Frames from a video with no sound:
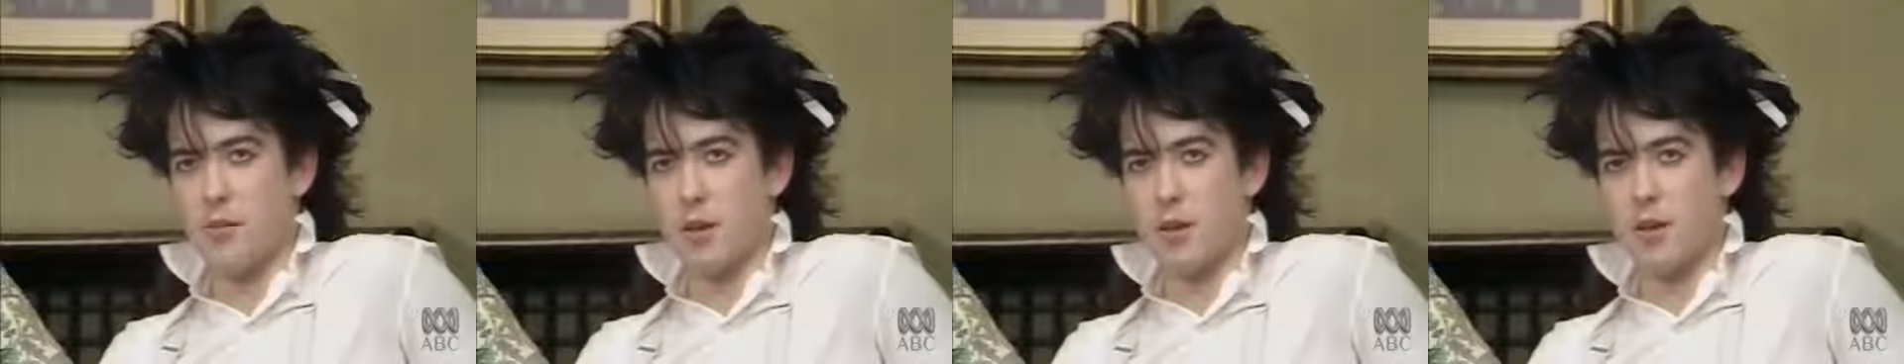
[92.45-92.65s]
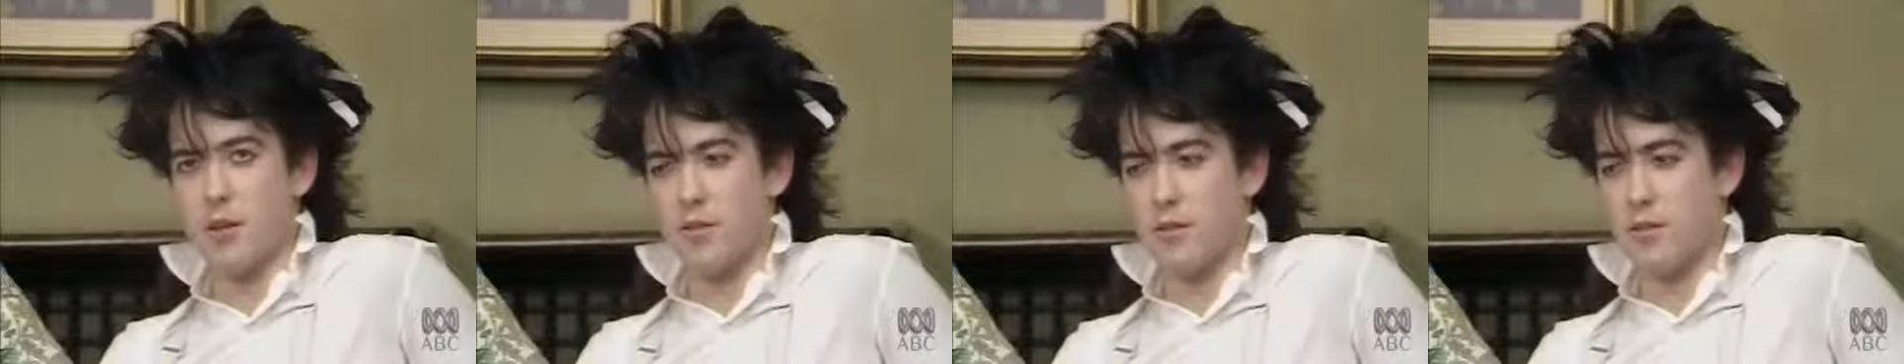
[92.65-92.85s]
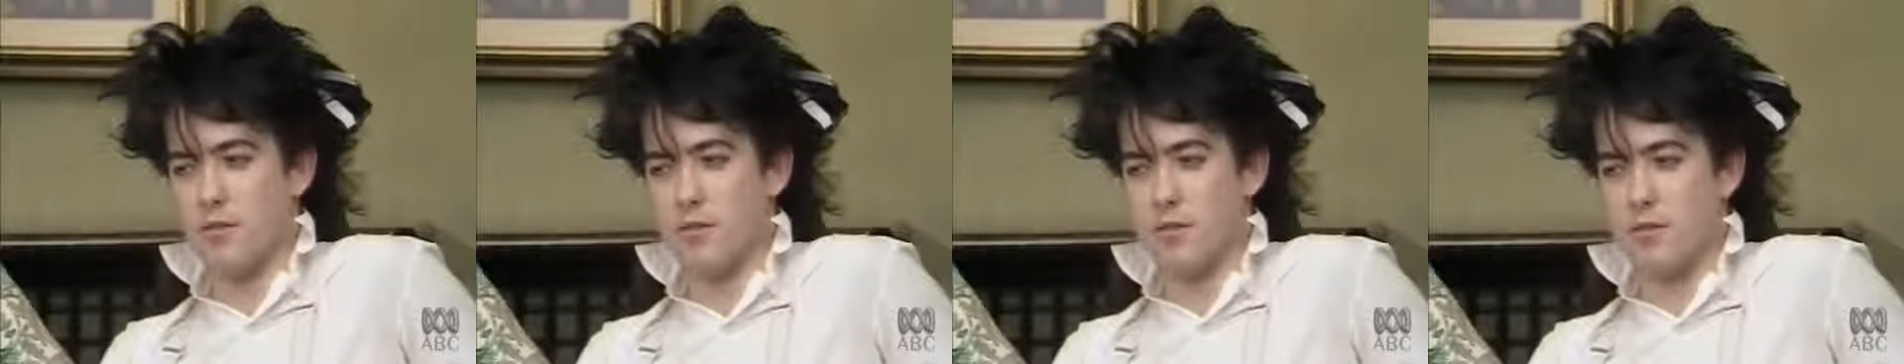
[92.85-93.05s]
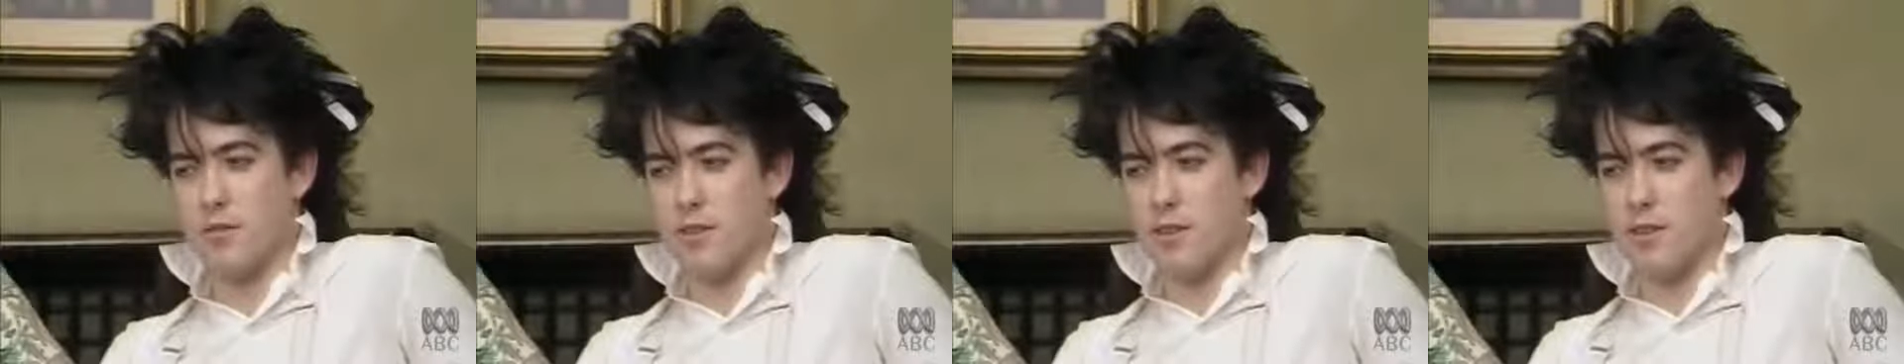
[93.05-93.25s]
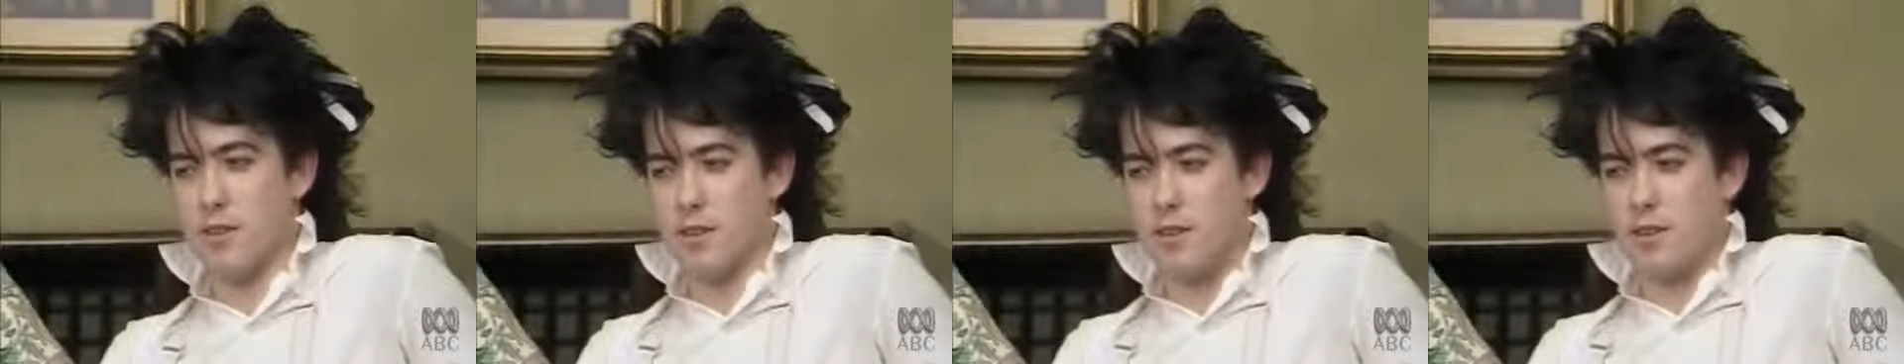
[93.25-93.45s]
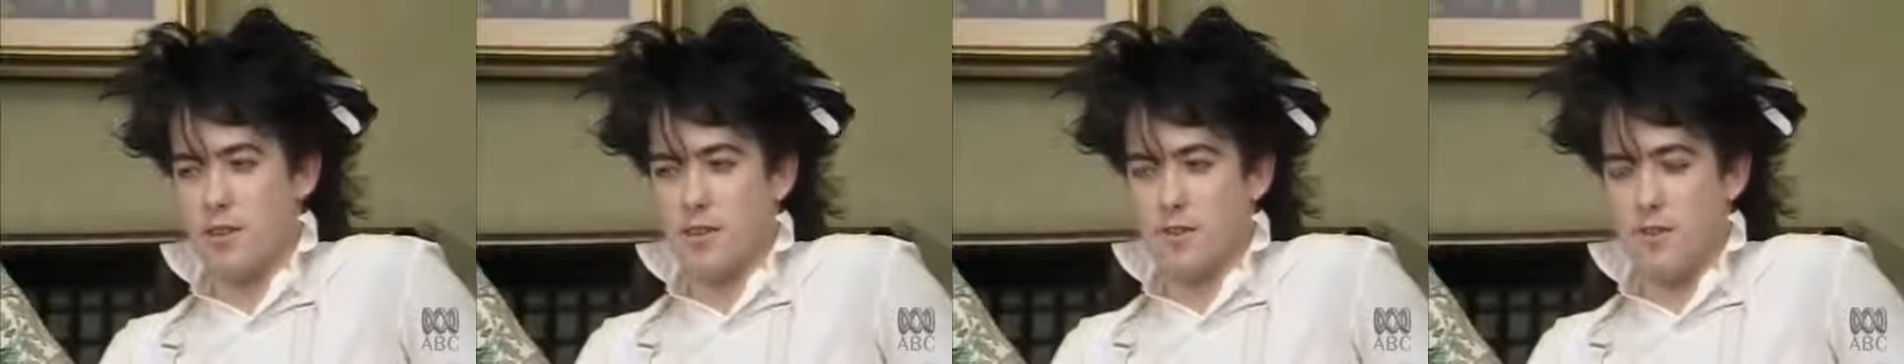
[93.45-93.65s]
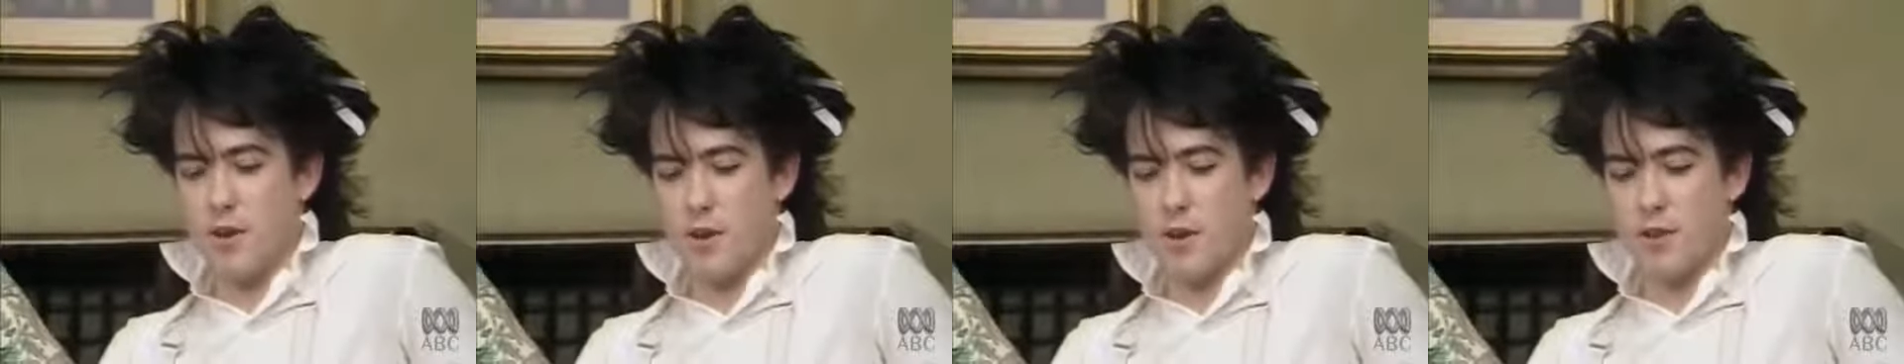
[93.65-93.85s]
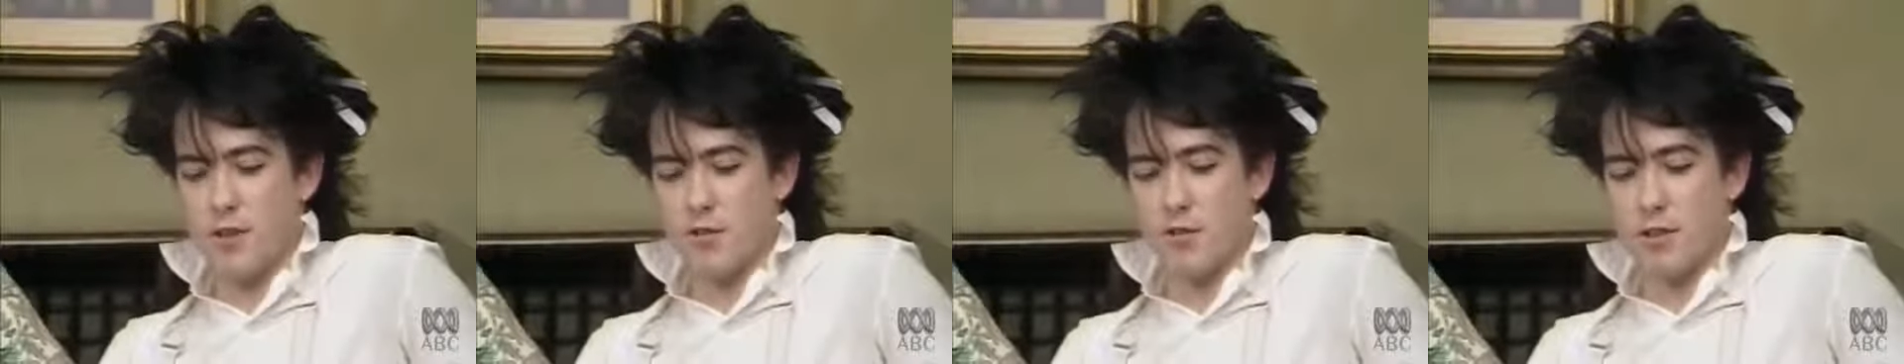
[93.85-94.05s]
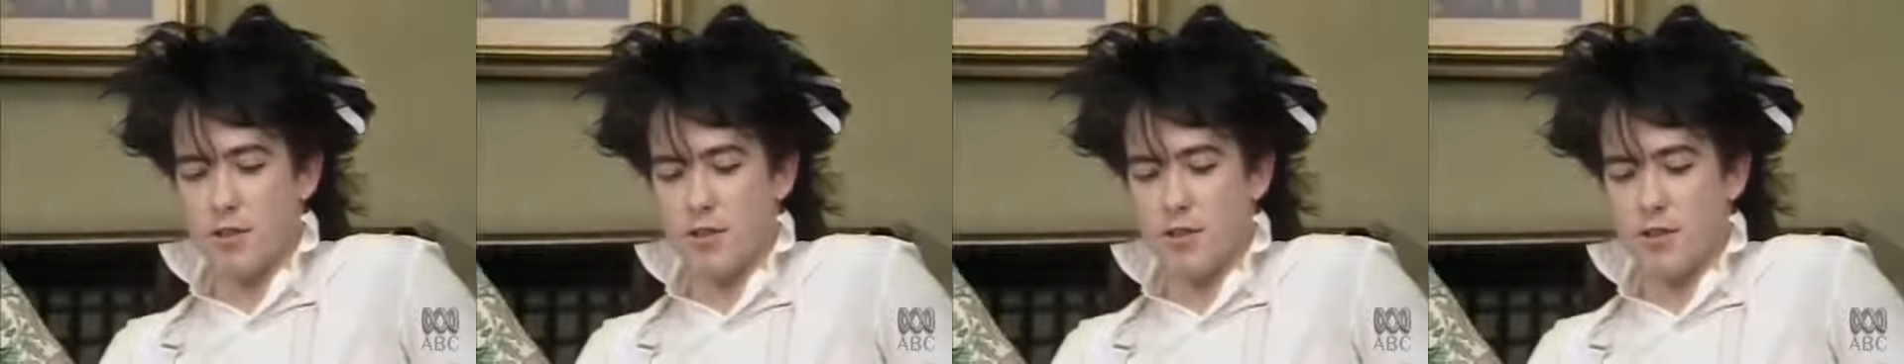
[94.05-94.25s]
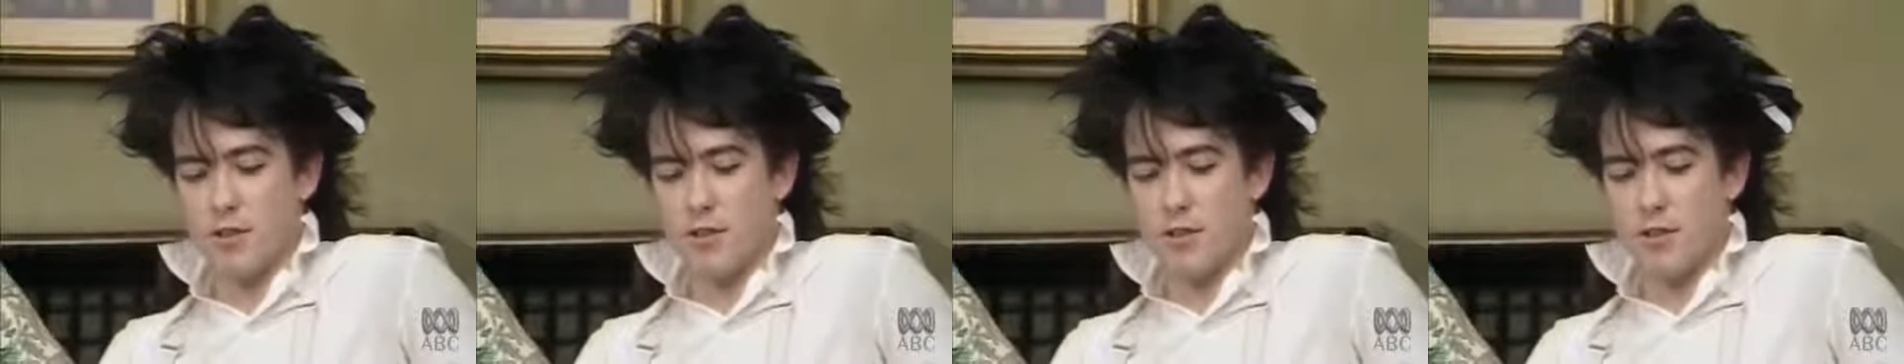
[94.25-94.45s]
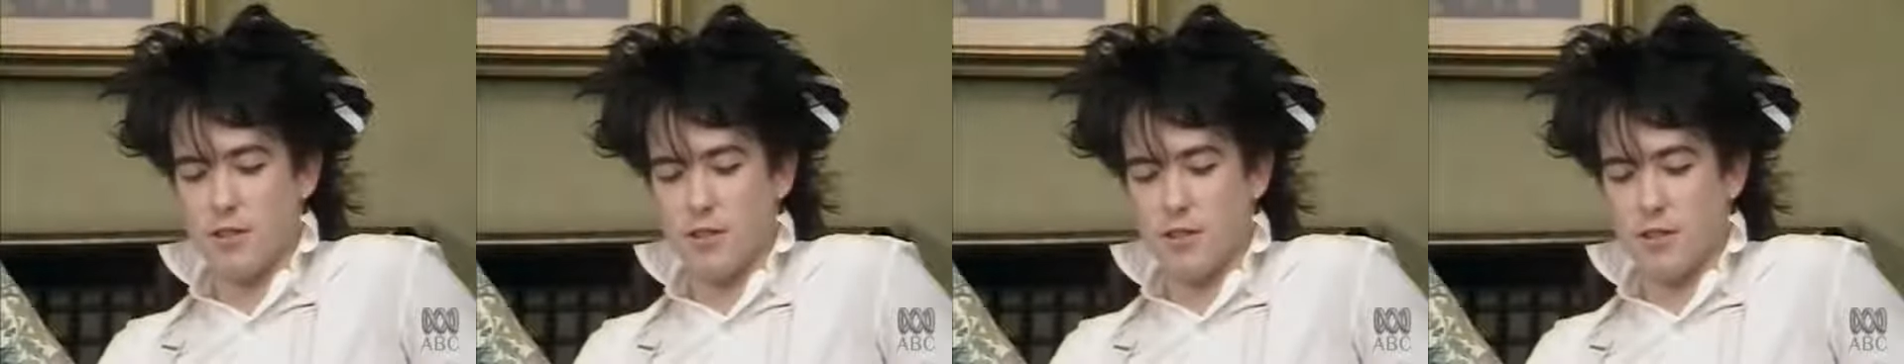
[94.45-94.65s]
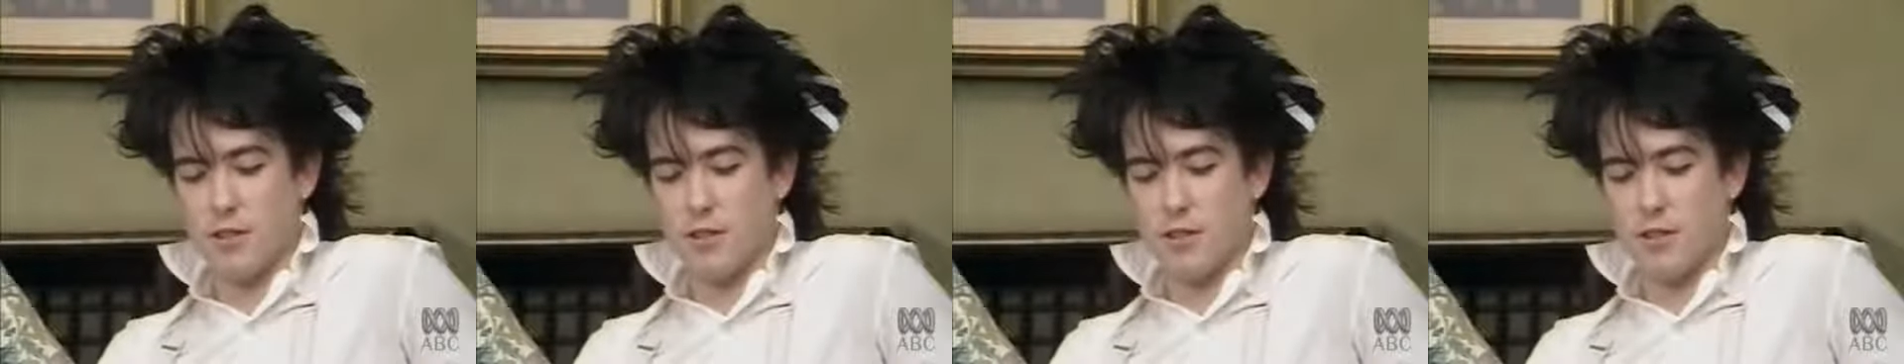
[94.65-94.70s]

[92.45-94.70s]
because of various reasons.